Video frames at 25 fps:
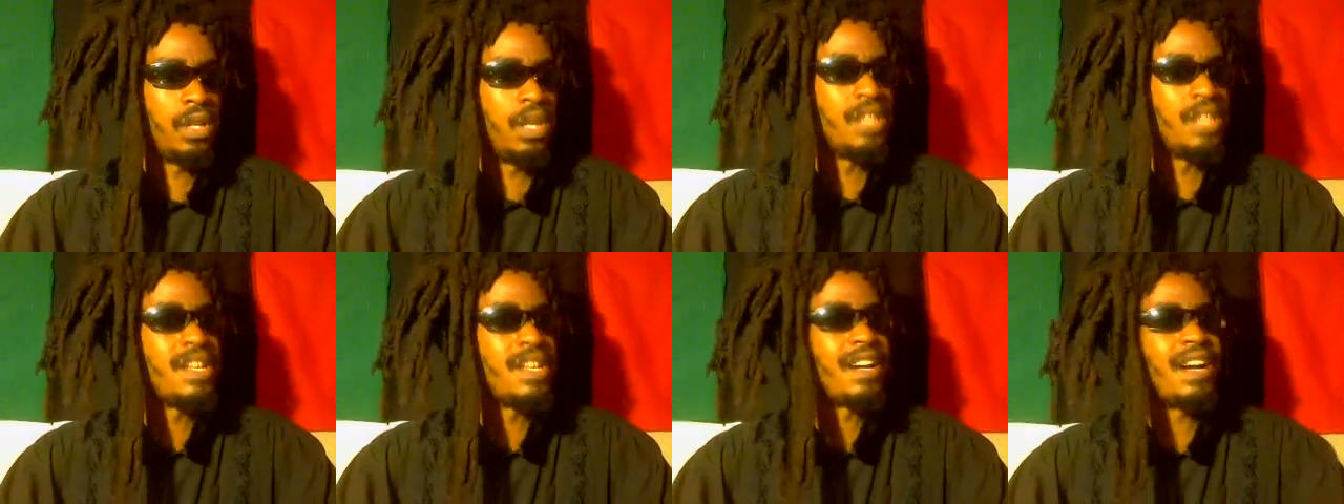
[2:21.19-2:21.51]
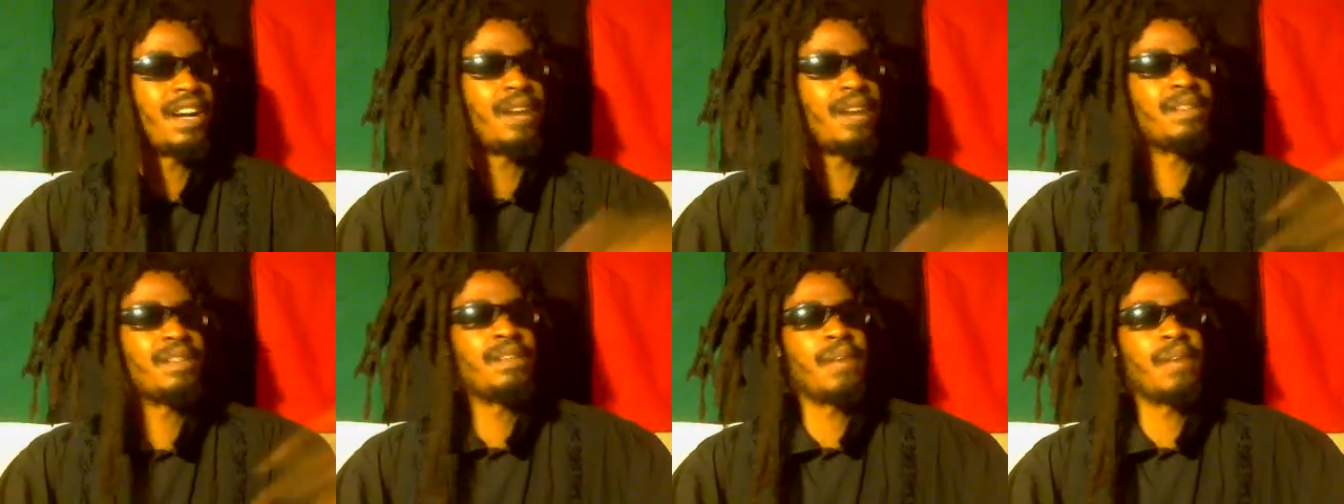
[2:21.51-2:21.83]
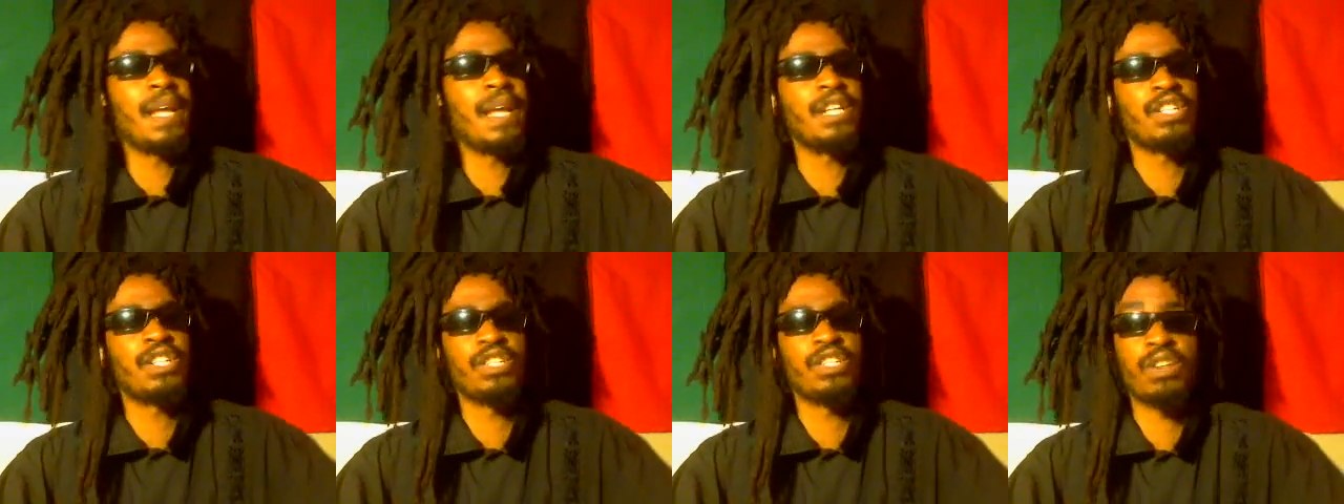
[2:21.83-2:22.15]
and their
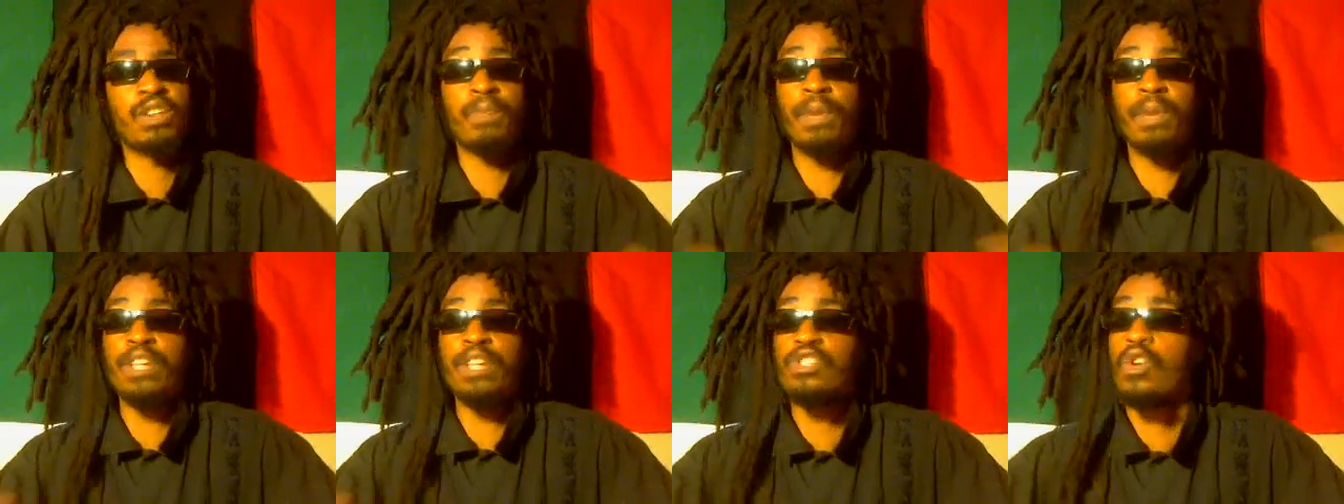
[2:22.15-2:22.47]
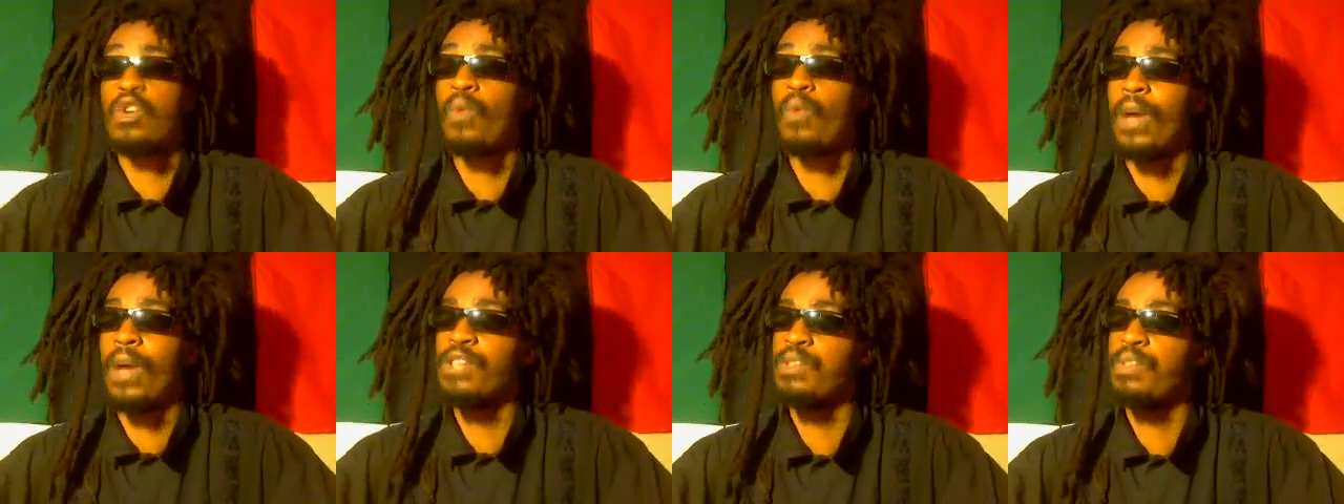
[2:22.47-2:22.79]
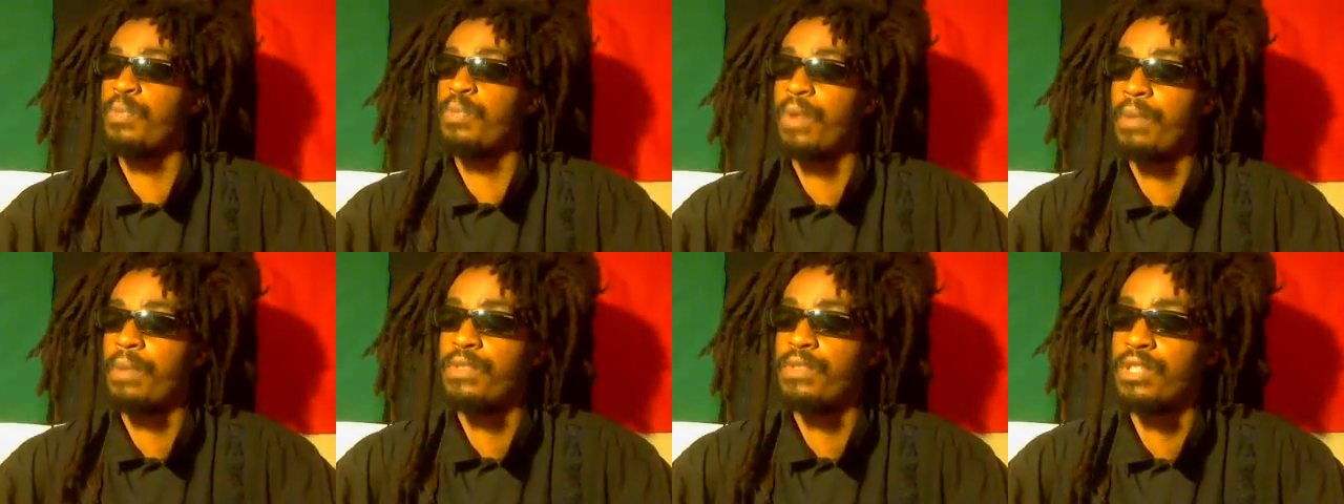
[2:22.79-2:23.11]
condemnations are based on white
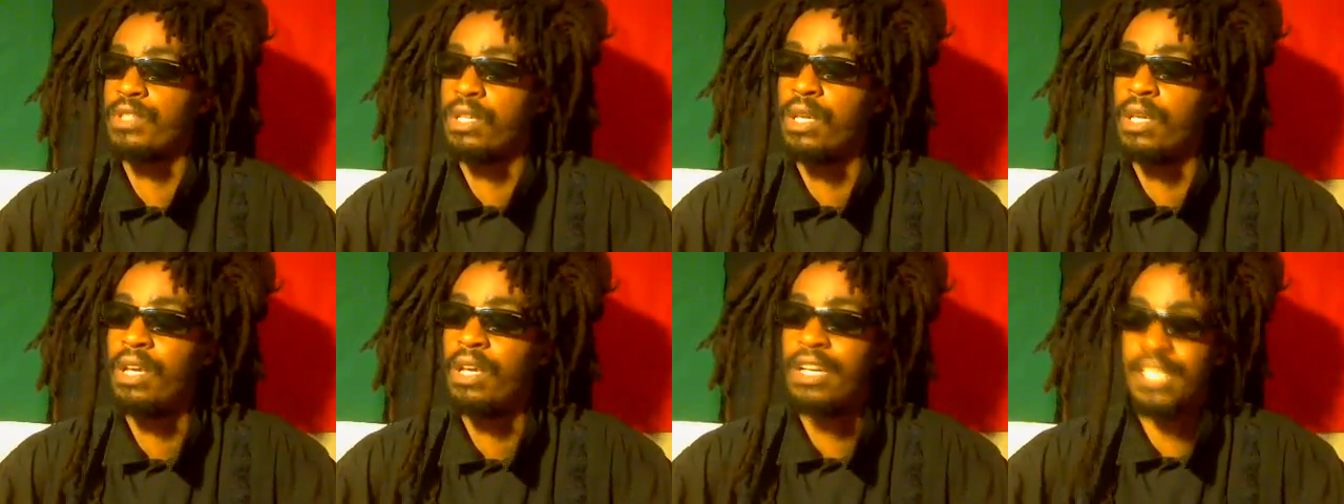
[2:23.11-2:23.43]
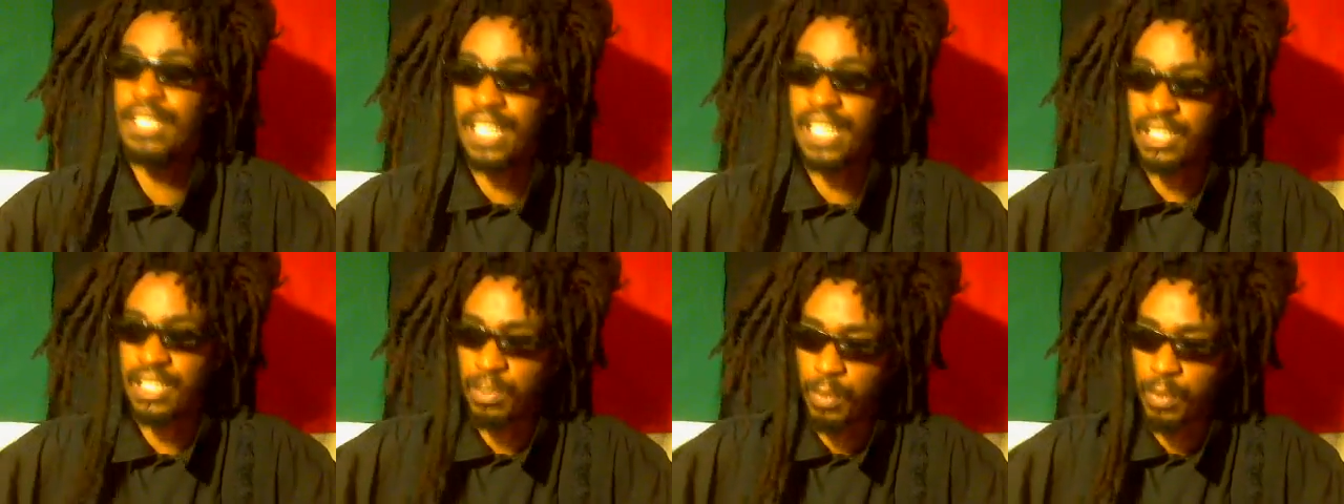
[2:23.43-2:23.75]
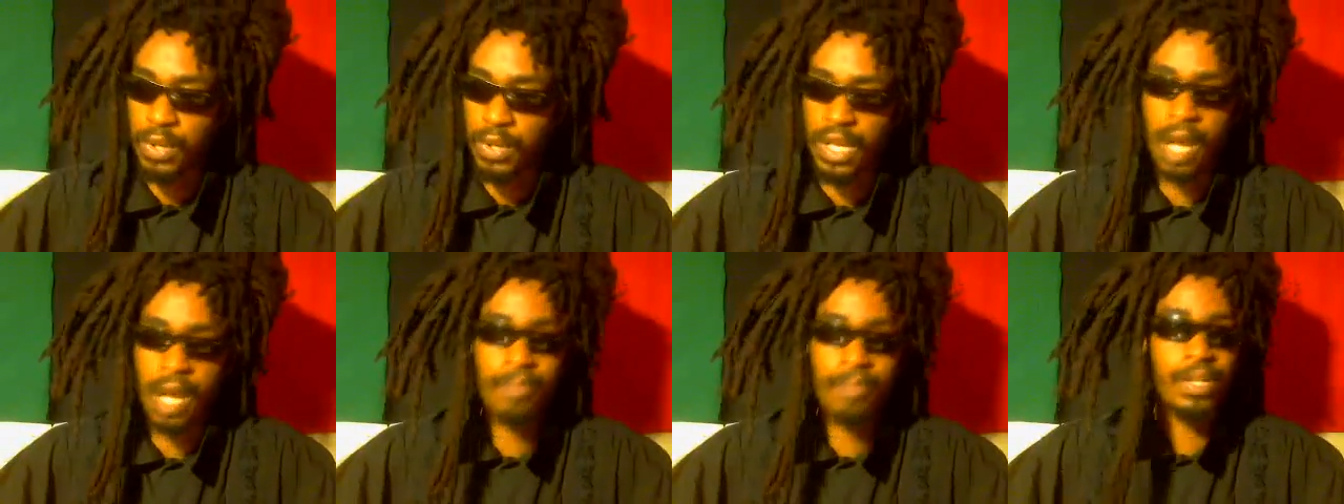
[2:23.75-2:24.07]
supremacy. Because that's the
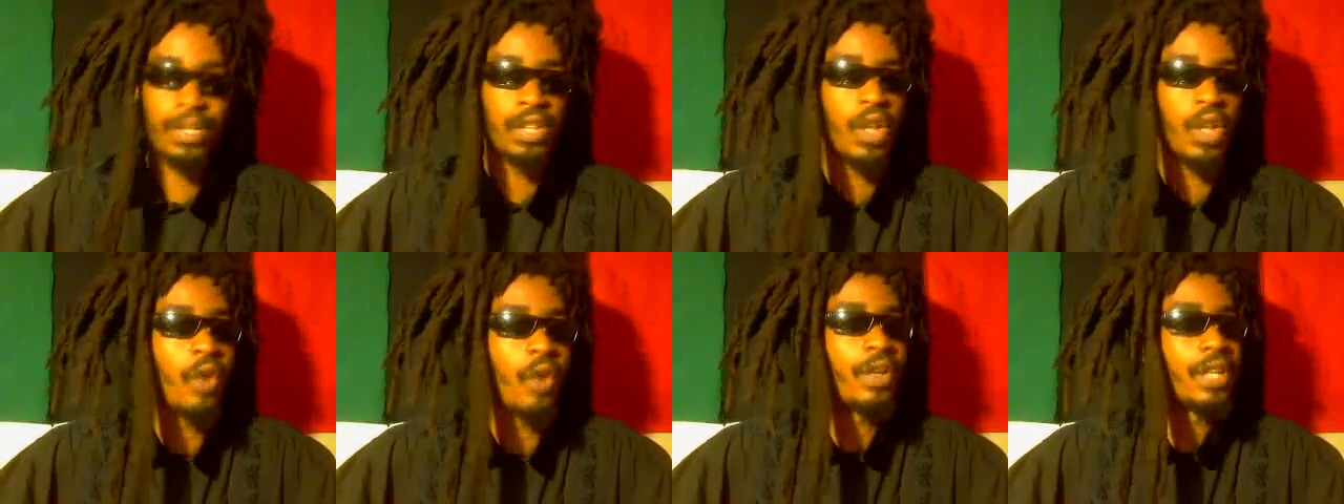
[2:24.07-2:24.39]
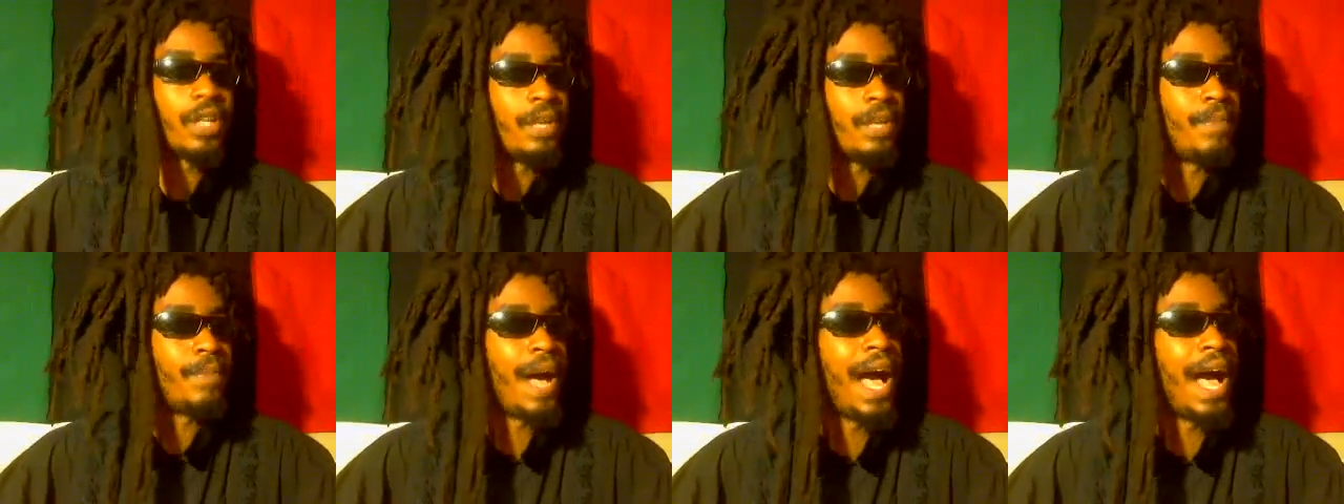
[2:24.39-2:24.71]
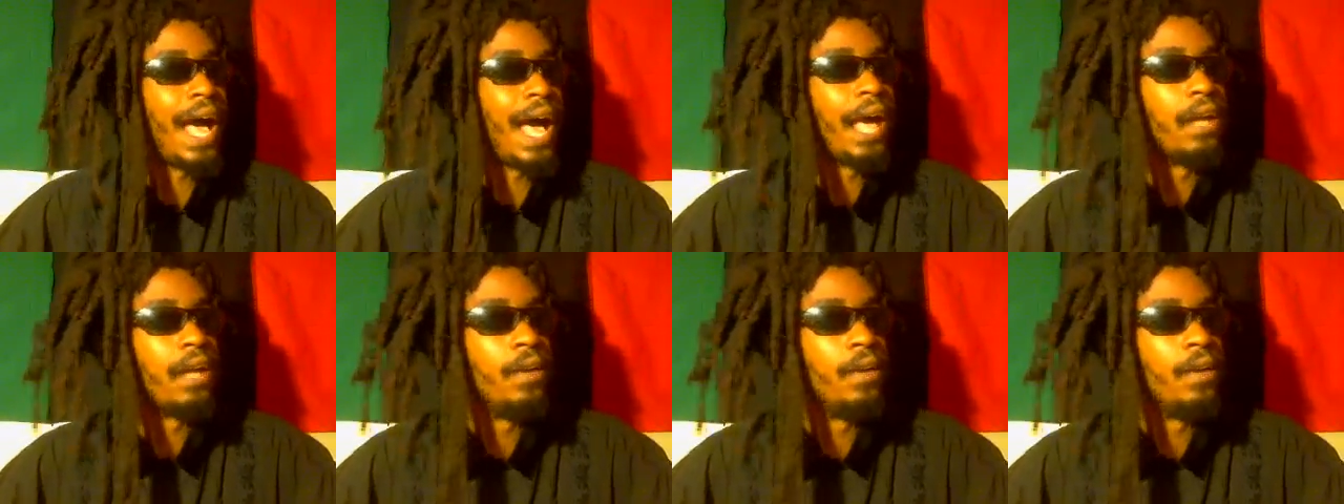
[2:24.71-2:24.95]
predominant thought in their mind.